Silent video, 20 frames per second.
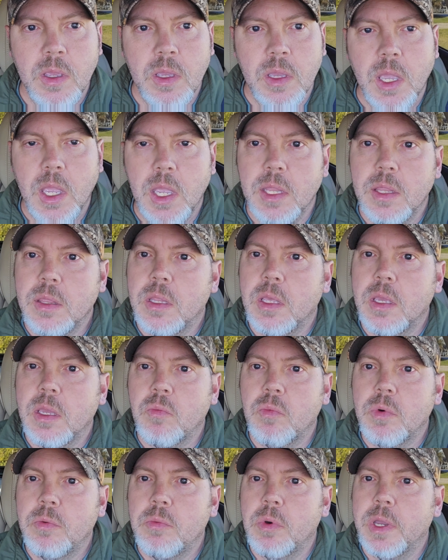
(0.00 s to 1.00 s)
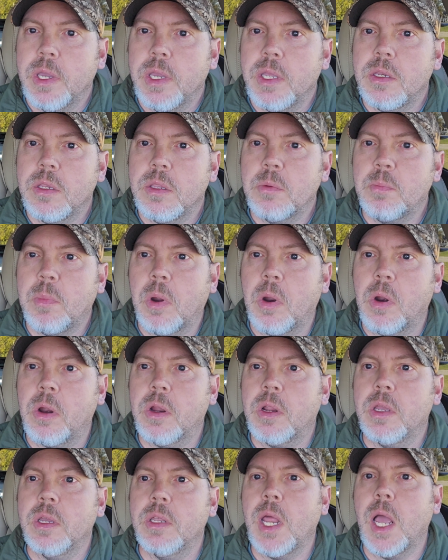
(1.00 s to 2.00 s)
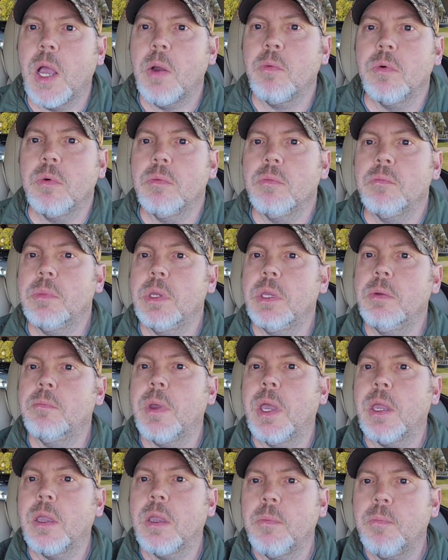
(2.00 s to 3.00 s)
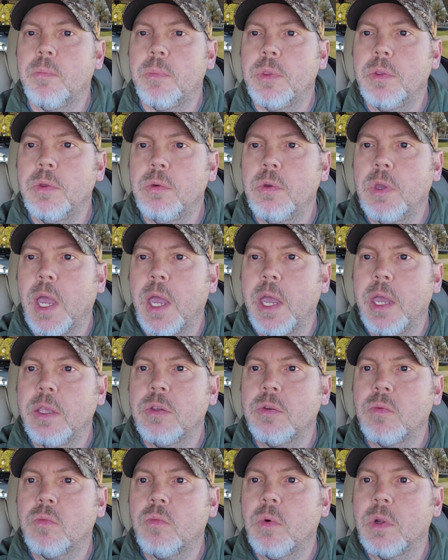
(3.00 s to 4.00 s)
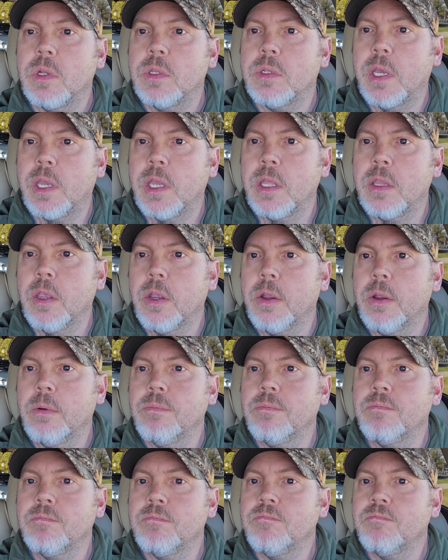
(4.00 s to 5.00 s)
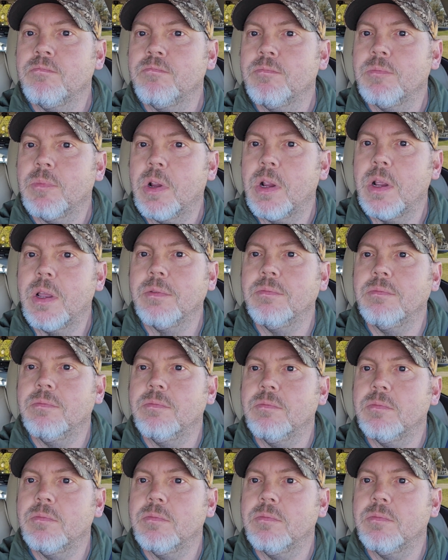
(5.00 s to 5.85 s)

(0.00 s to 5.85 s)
And then we will head to the park, and I will meet back up with you guys once I get there. All right,